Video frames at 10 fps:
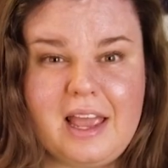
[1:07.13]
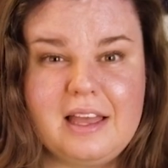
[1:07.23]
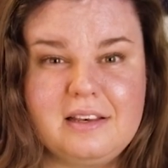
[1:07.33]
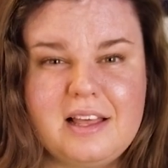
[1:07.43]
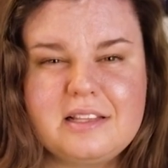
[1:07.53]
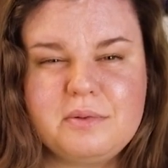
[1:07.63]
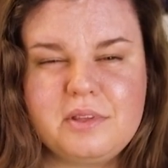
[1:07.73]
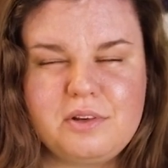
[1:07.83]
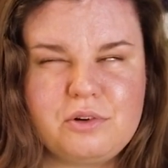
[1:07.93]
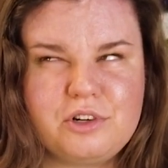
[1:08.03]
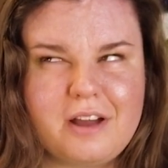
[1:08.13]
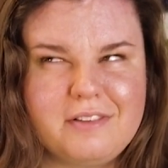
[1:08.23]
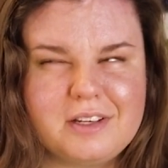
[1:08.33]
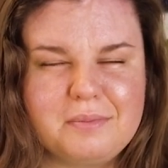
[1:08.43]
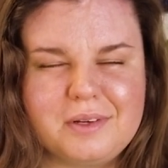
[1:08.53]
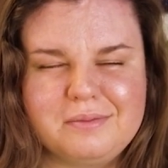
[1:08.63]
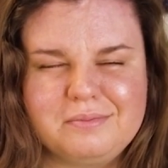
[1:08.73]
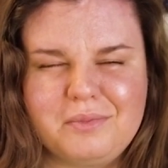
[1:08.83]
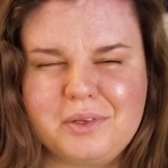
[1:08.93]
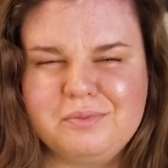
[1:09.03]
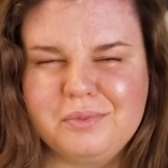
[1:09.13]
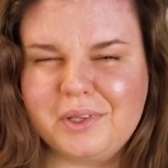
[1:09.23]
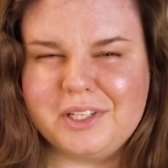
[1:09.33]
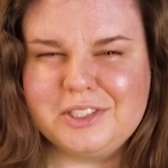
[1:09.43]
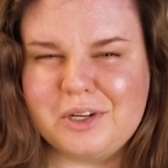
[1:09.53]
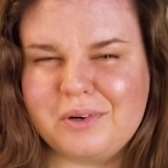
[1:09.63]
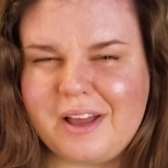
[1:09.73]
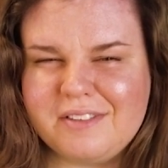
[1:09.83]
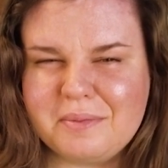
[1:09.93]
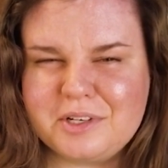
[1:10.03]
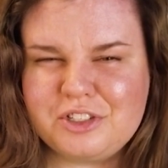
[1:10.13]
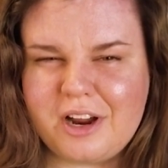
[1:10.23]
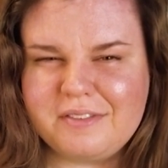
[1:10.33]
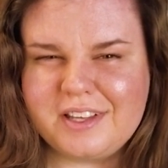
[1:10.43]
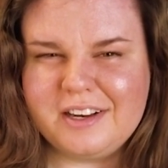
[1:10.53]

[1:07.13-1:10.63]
And that's with no traffic, but we really don't have that much traffic